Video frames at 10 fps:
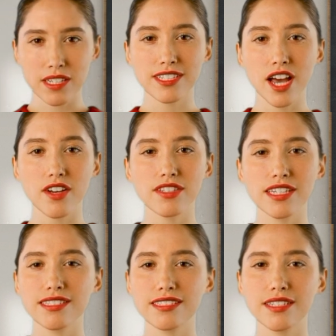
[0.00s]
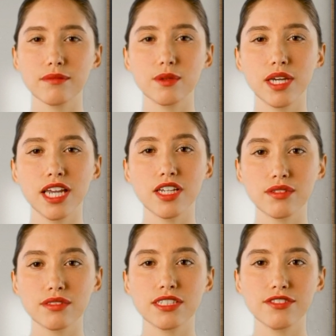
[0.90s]
solve these systems, we can
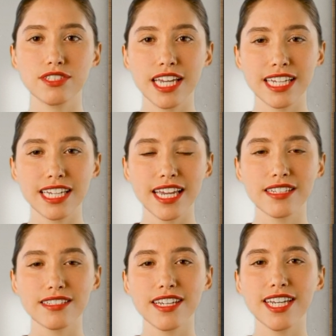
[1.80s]
use different techniques,